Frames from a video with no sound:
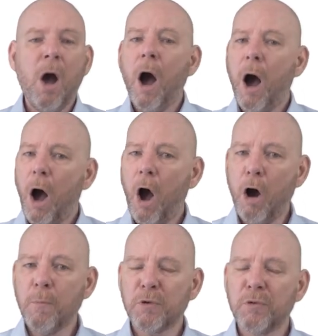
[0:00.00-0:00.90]

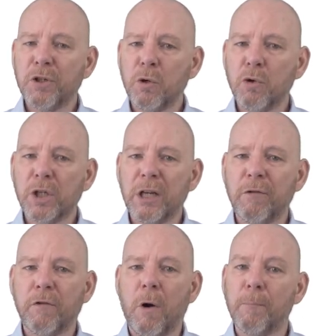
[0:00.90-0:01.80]
harms resulting
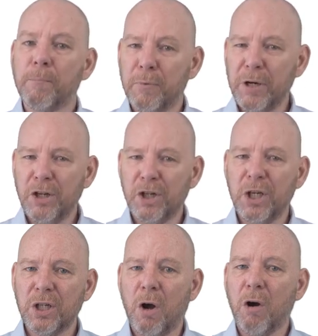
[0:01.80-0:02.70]
from
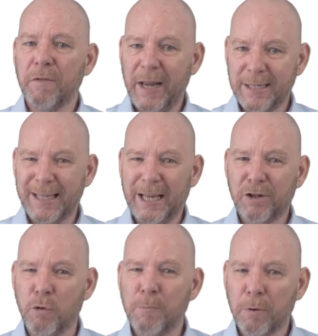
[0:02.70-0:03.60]
breaches of
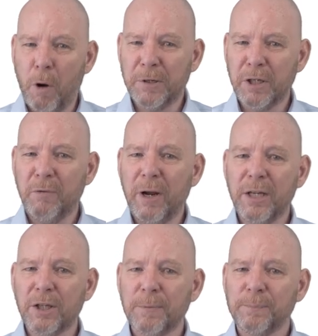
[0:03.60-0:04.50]
intellectual property
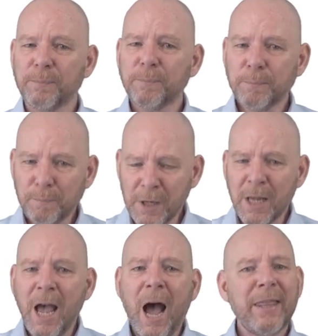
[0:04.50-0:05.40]
rights,
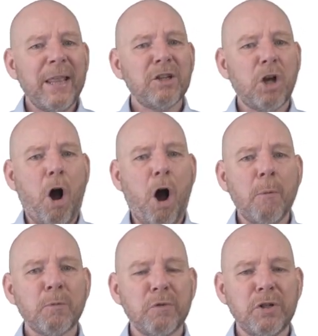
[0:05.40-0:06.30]
and then there's
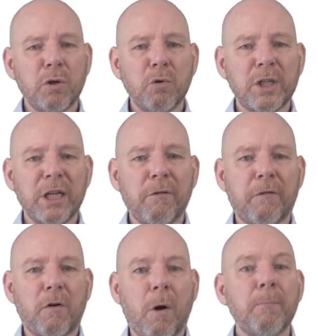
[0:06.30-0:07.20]
harms resulting
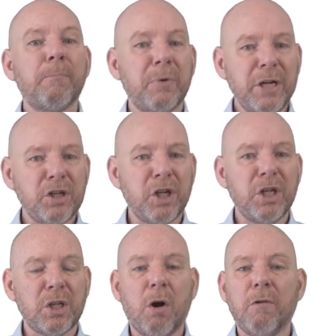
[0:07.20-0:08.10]
from
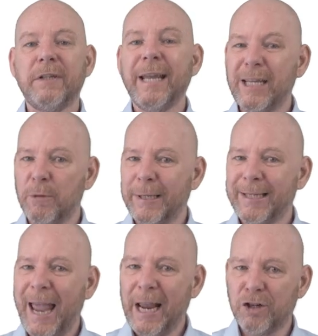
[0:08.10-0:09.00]
breaches of data
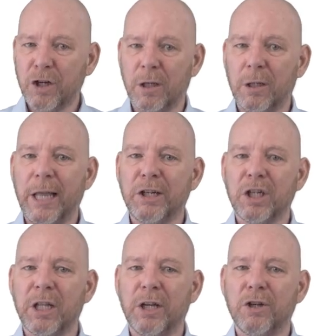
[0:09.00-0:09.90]
protection
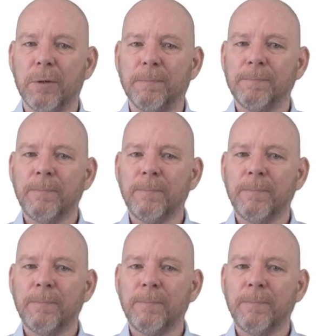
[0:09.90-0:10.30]
legislation.